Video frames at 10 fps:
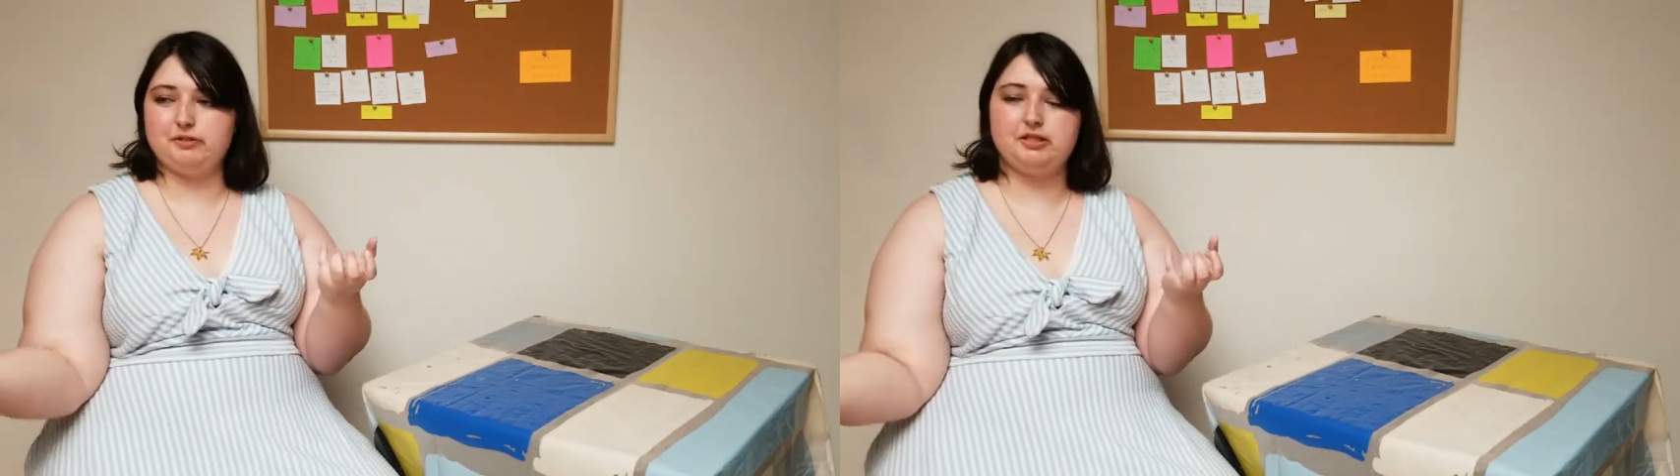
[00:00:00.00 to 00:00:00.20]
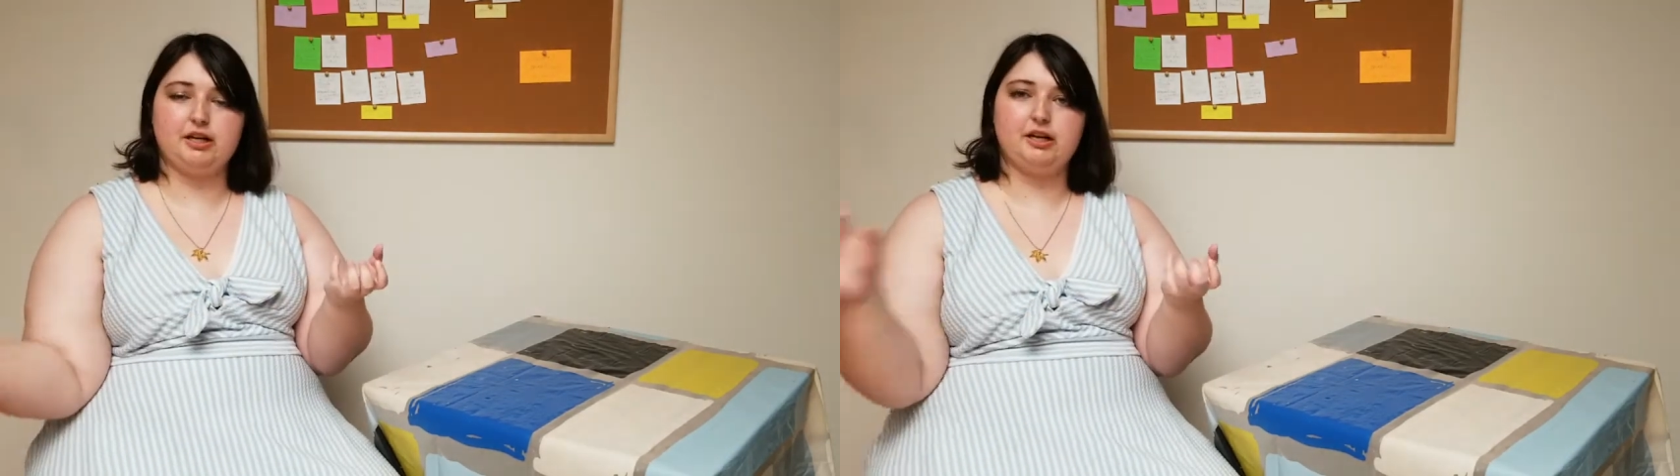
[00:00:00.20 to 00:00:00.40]

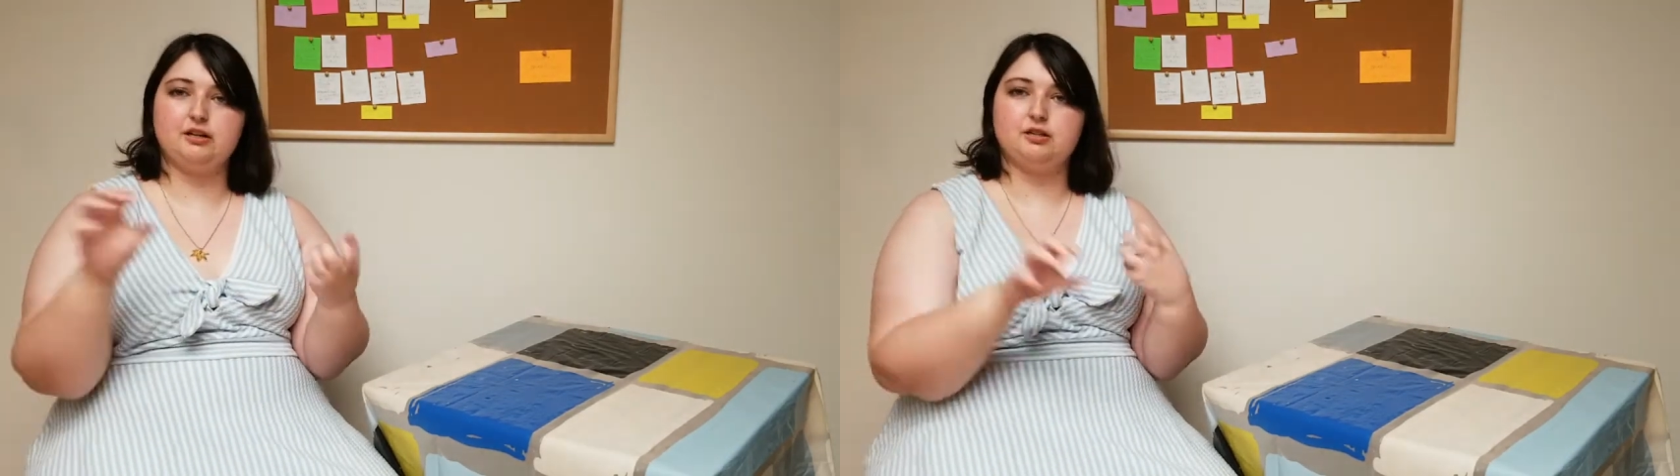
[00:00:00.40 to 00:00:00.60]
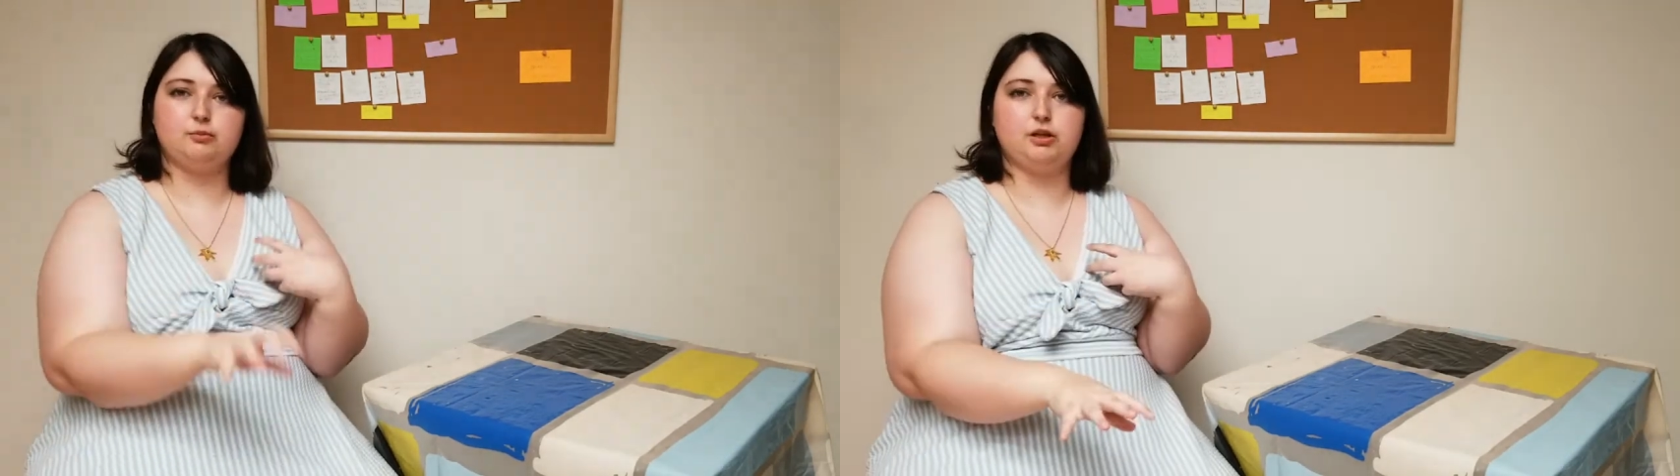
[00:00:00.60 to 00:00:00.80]
stick
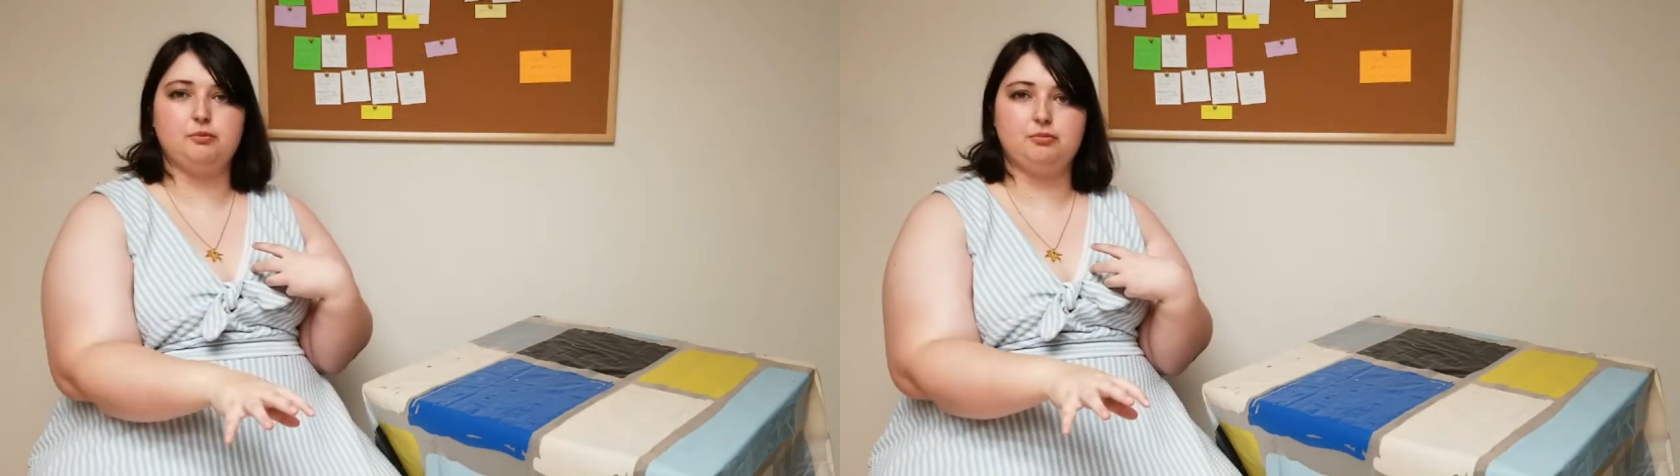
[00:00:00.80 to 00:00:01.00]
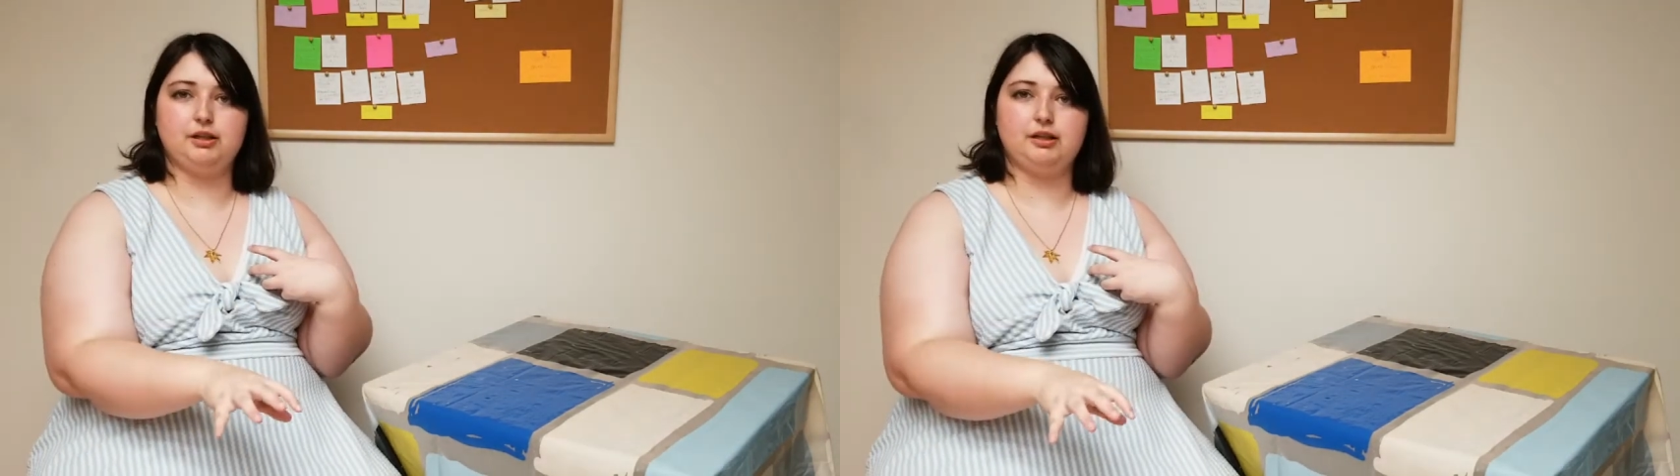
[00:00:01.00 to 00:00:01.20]
in something
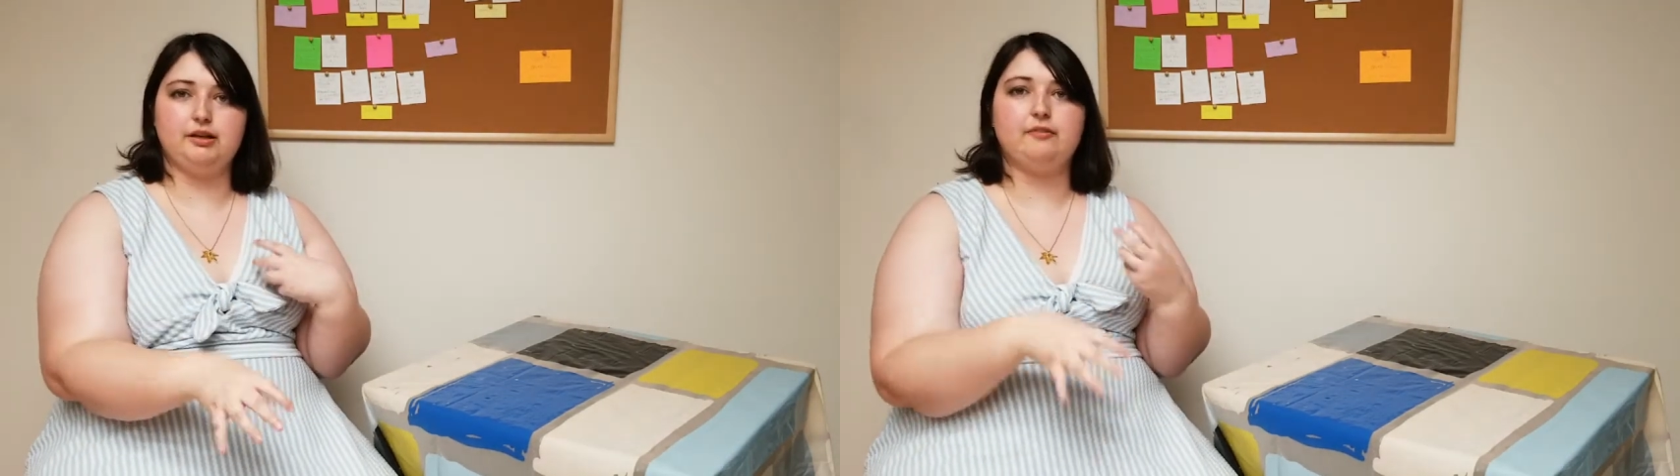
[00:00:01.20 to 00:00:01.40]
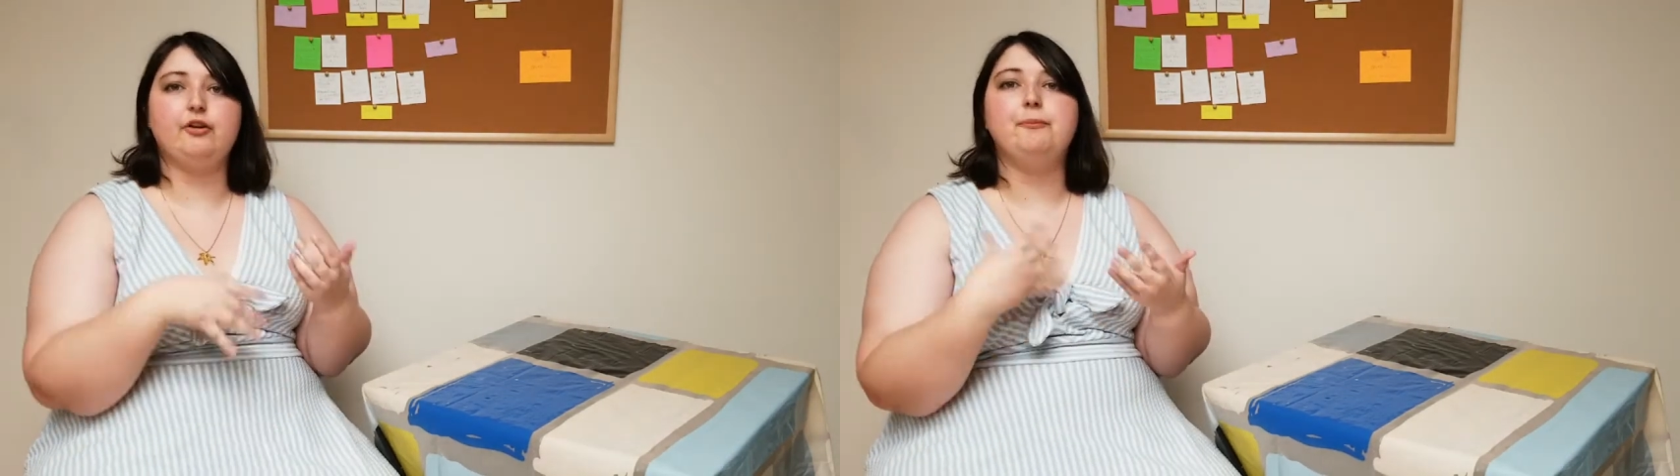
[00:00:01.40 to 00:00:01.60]
completely
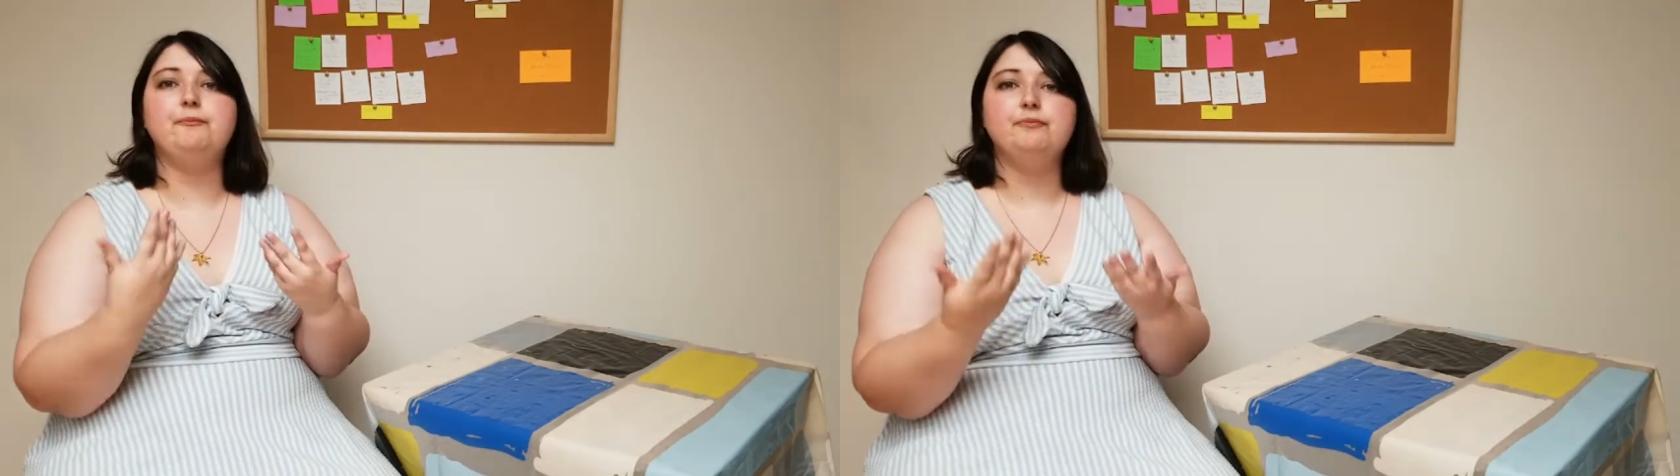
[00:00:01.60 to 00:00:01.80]
different.